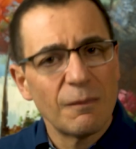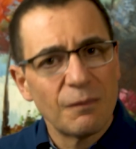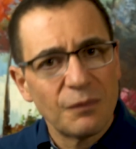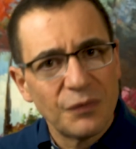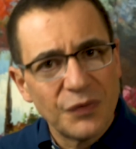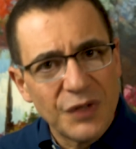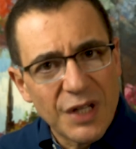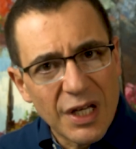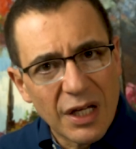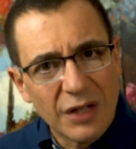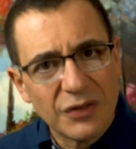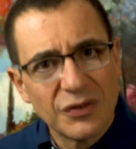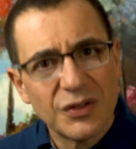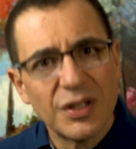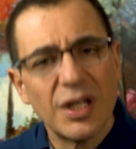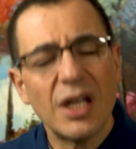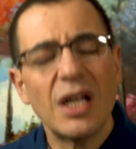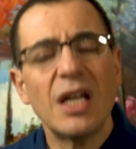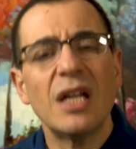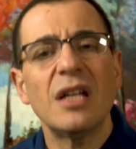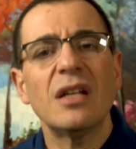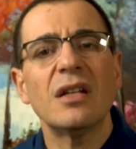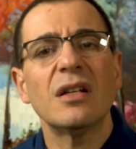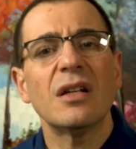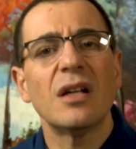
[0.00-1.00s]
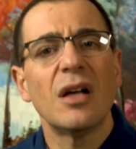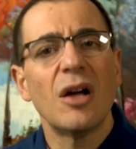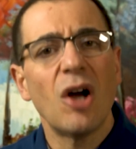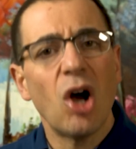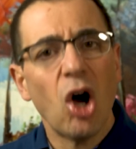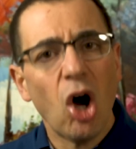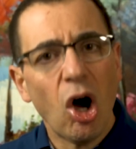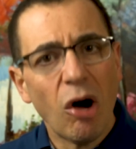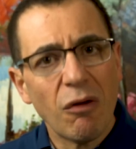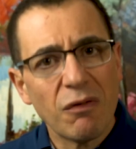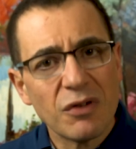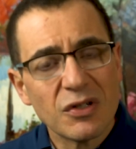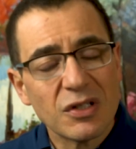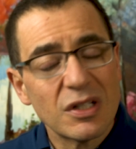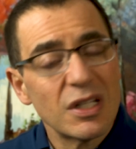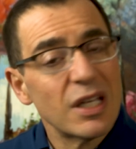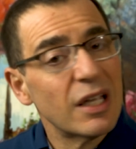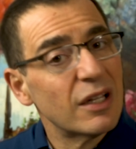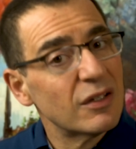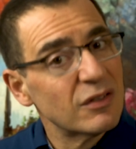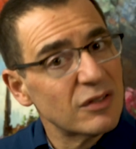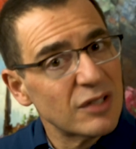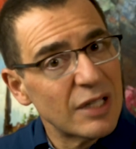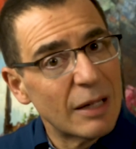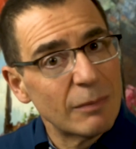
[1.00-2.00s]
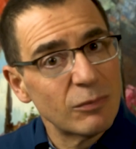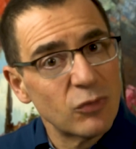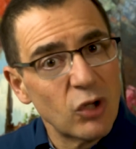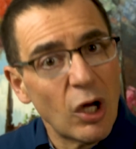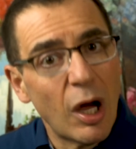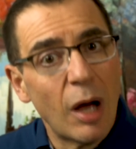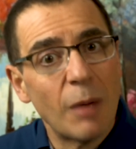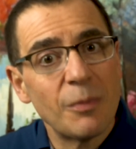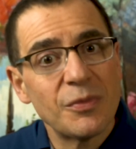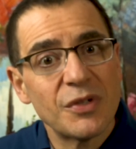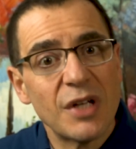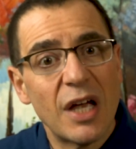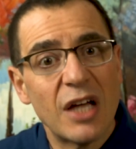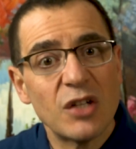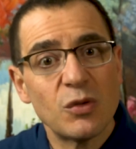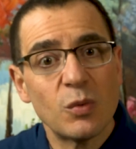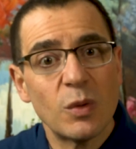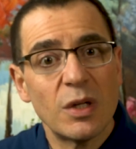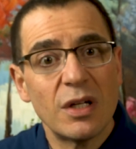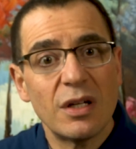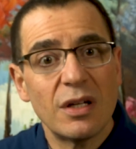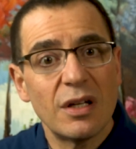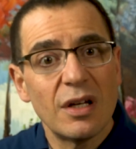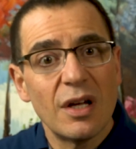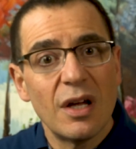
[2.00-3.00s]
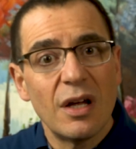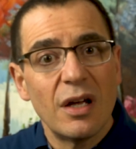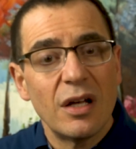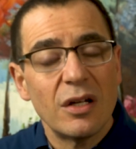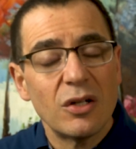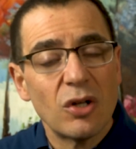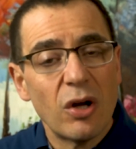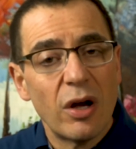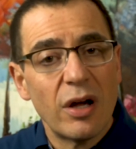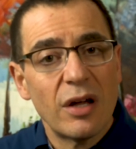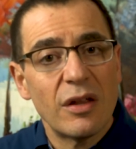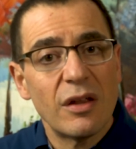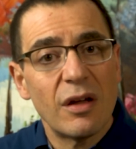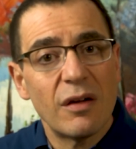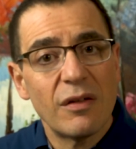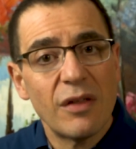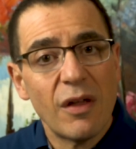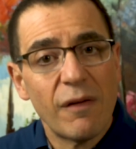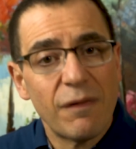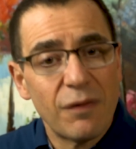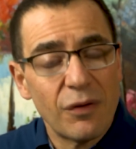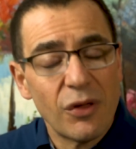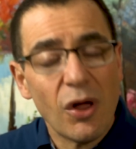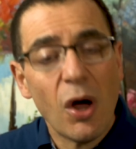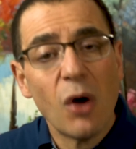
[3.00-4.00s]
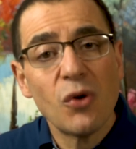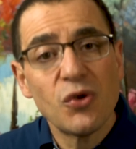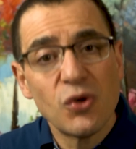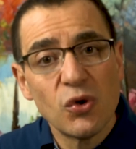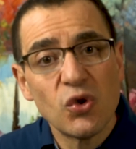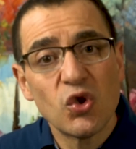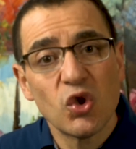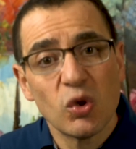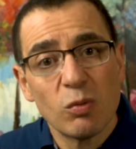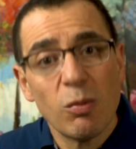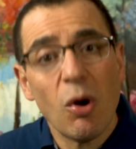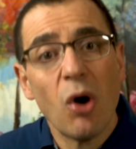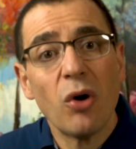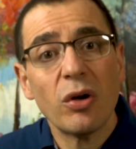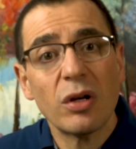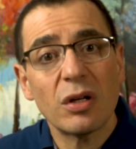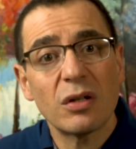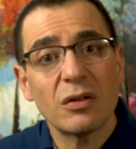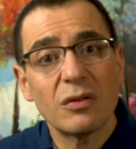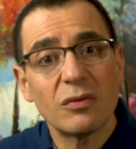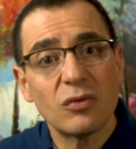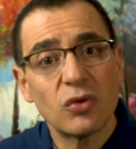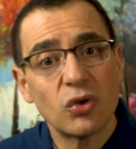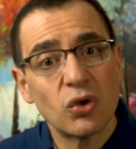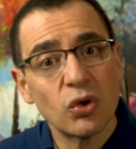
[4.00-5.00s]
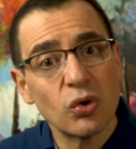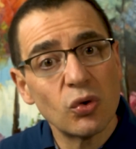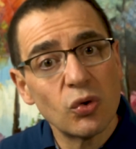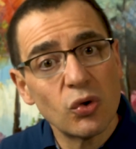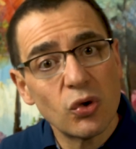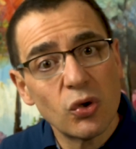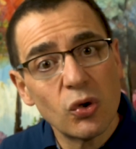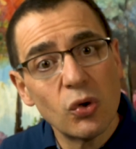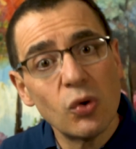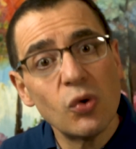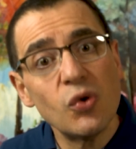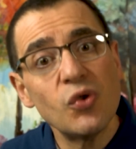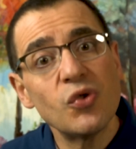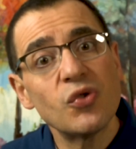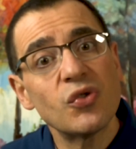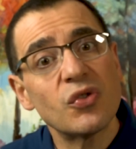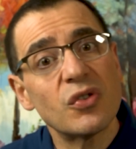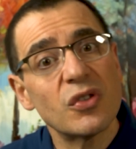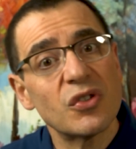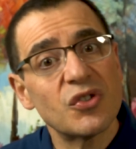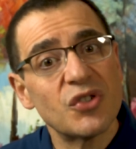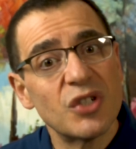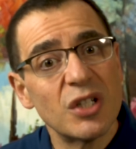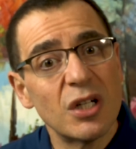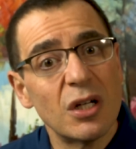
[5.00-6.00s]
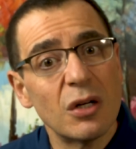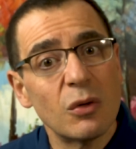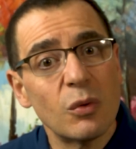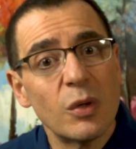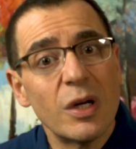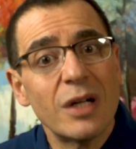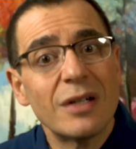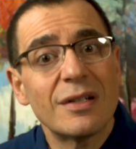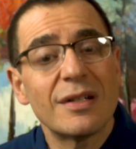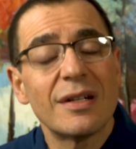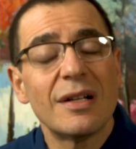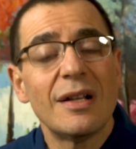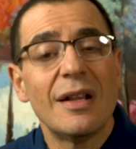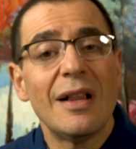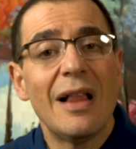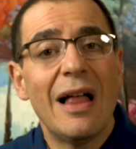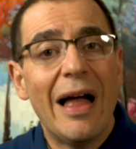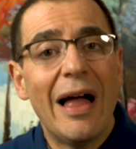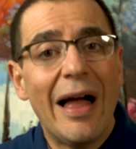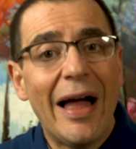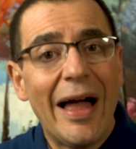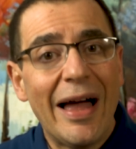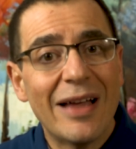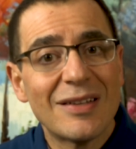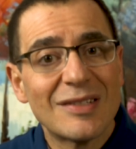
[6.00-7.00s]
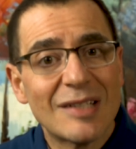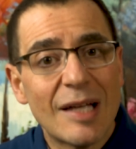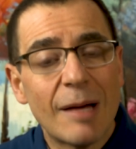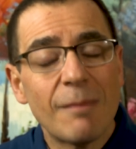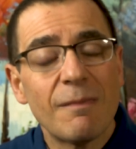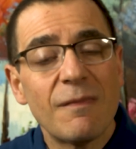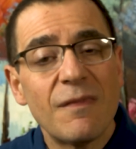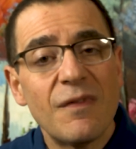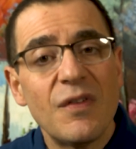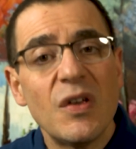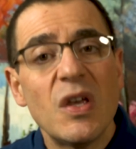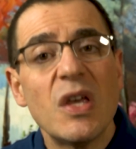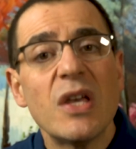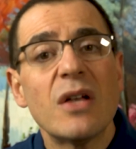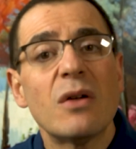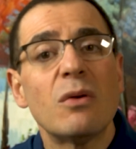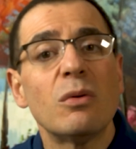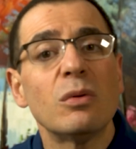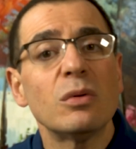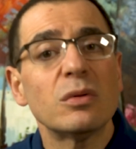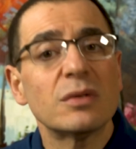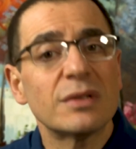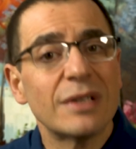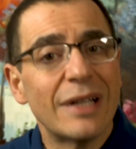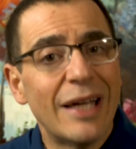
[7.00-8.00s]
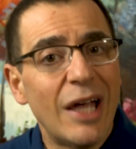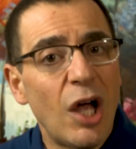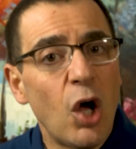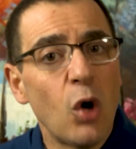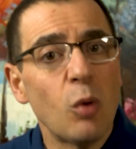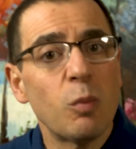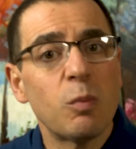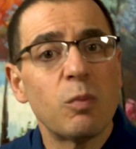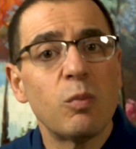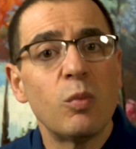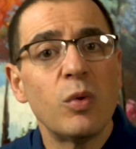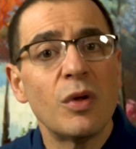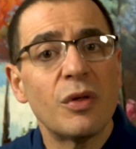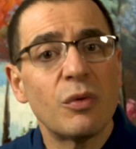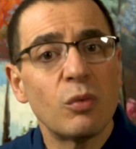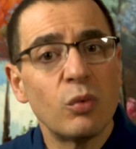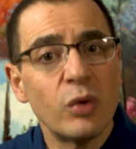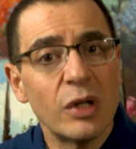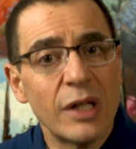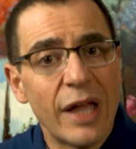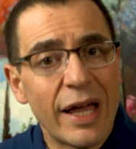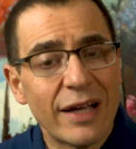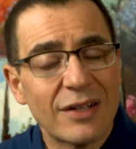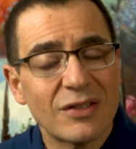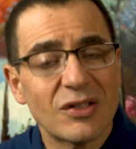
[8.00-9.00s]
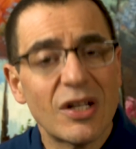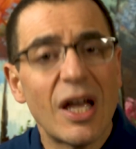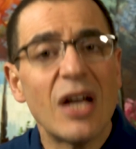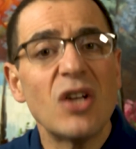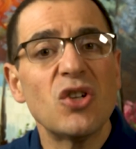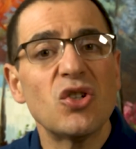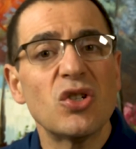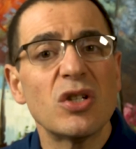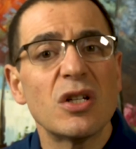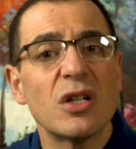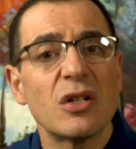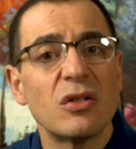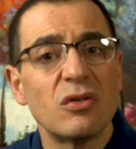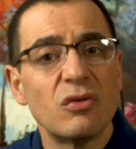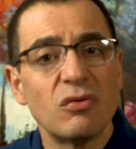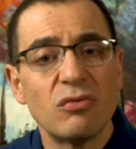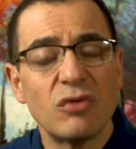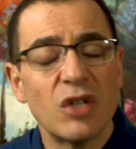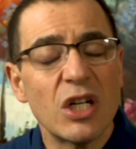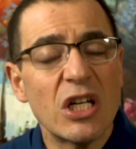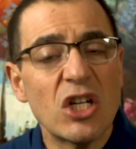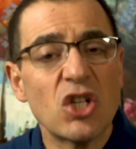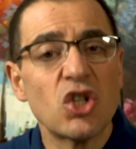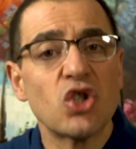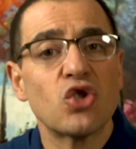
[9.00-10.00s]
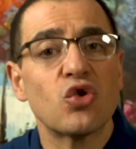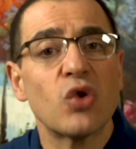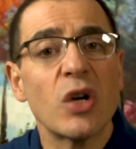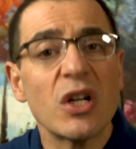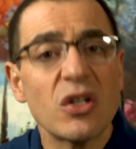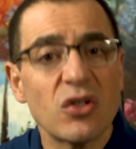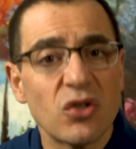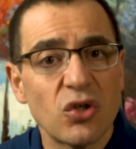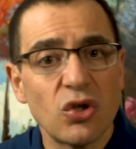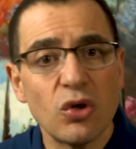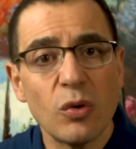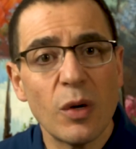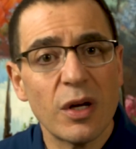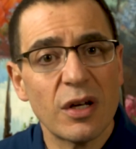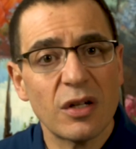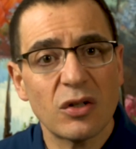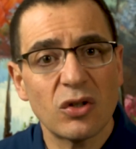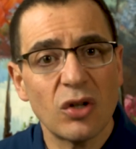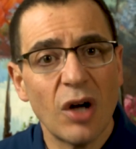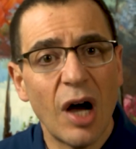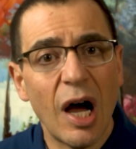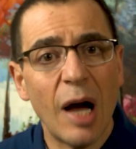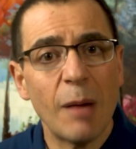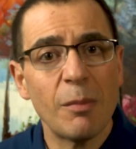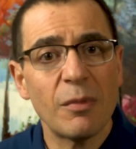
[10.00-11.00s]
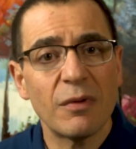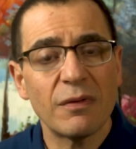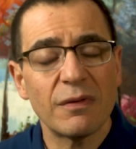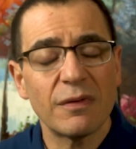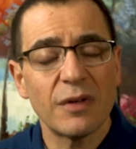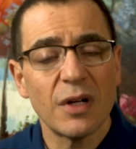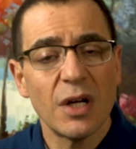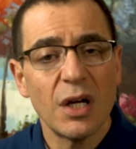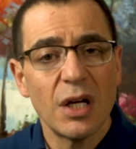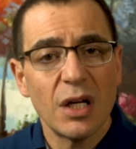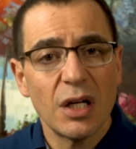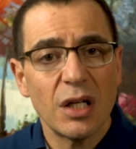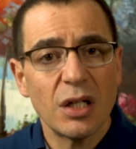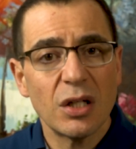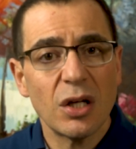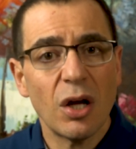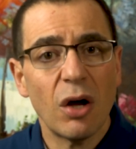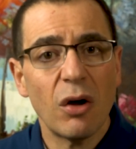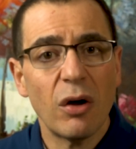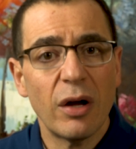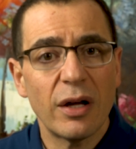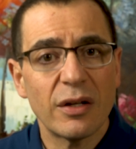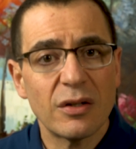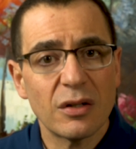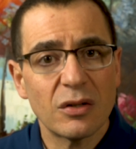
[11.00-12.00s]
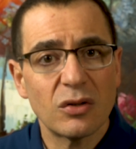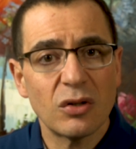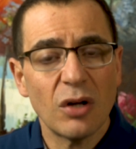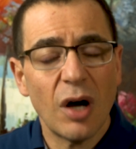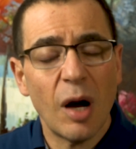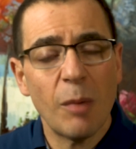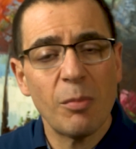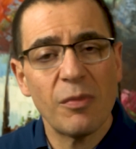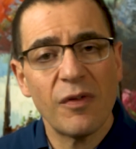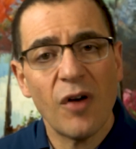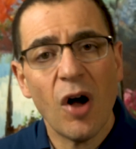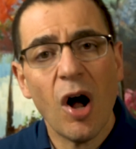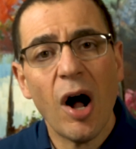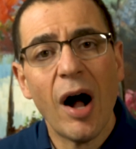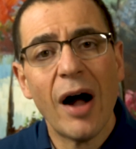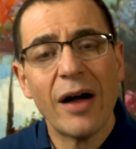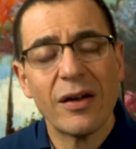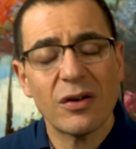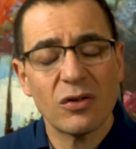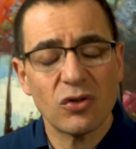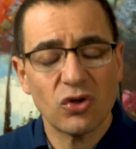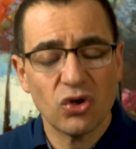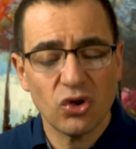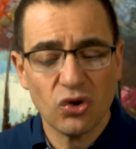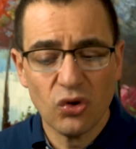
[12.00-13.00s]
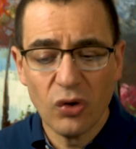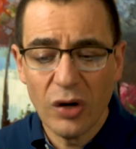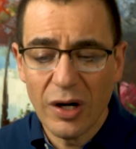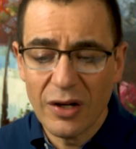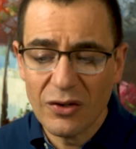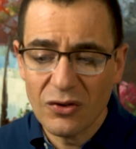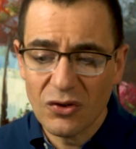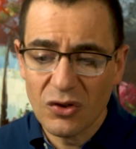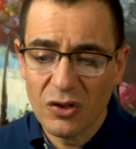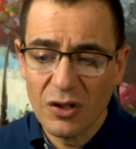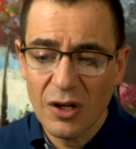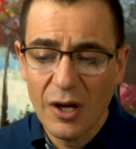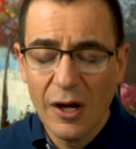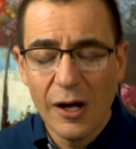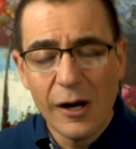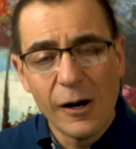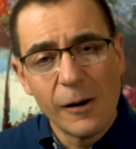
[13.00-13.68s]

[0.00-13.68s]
Nicotine, obviously, can sometimes, as we, you know, and for those who smoke, do use the cigarette as some vehicle to help with relaxation and de-stress you at a time of, you know, at a time of heightened stress.